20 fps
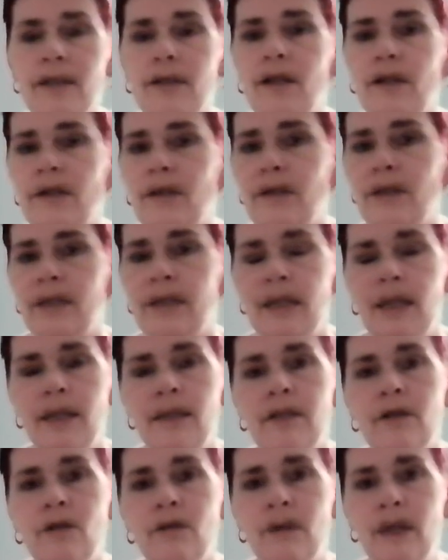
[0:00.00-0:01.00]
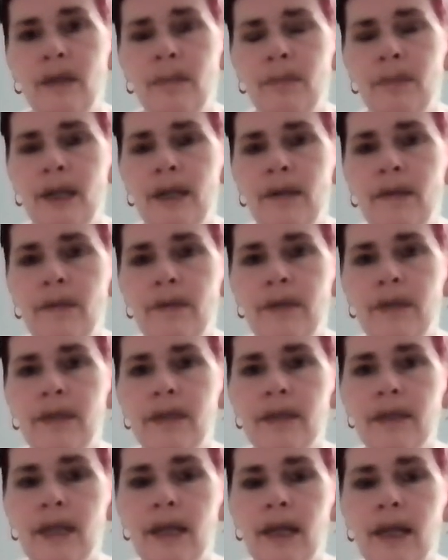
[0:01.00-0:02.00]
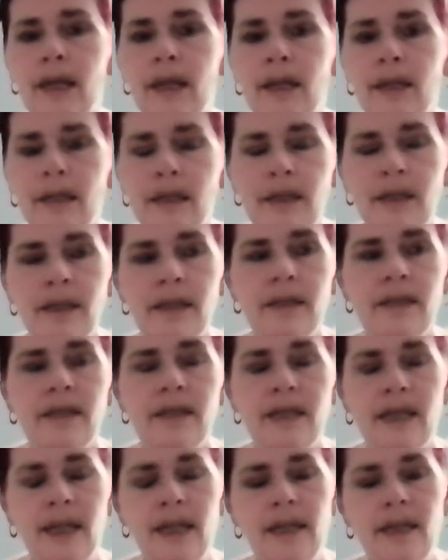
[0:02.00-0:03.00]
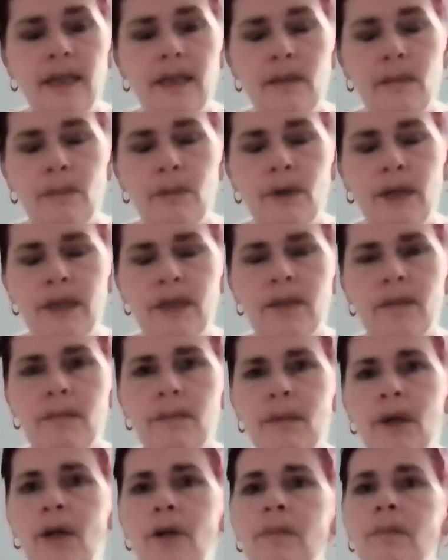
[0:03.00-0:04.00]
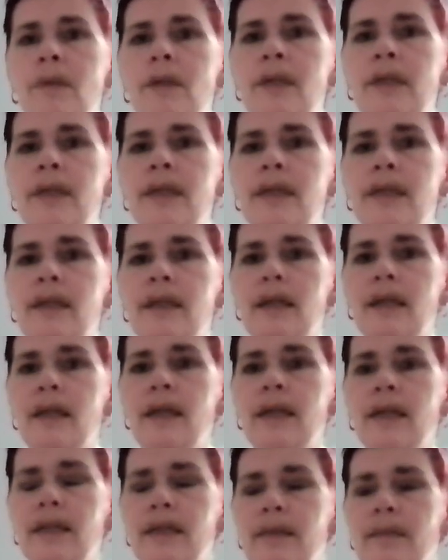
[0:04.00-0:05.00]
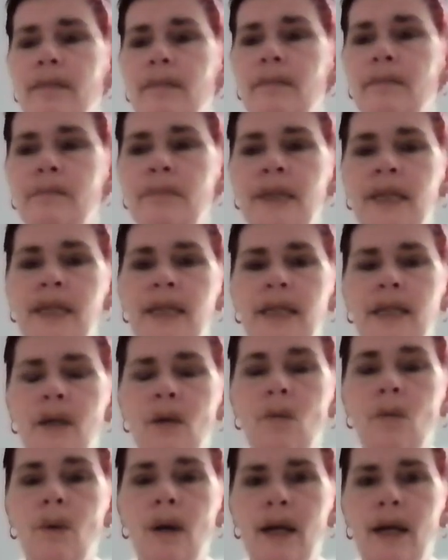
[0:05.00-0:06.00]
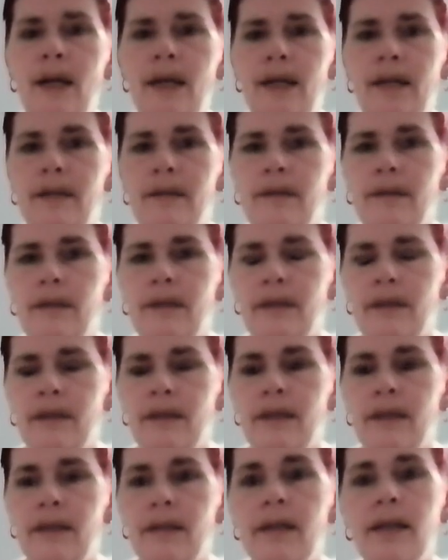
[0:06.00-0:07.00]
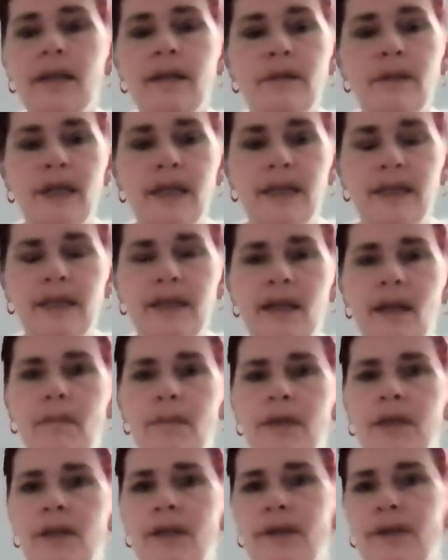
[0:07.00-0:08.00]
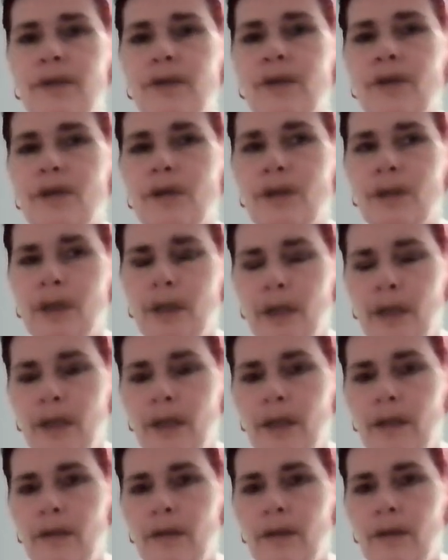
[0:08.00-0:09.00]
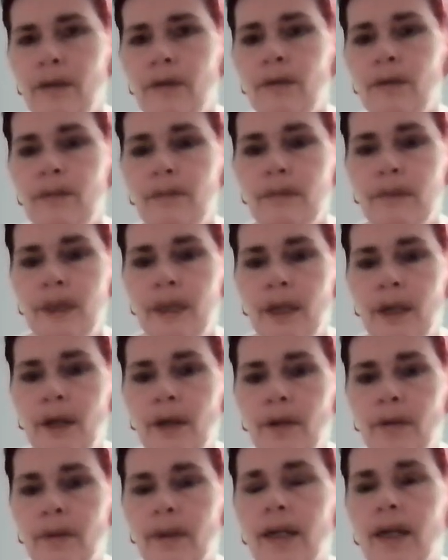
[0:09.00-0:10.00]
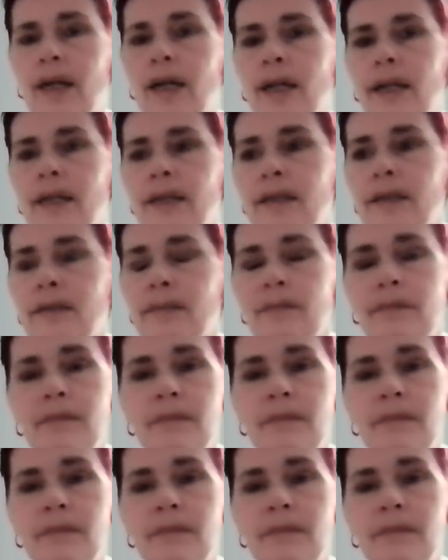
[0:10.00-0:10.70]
like I said, the great benefits there: staying in the present moment and being aware, acceptance, and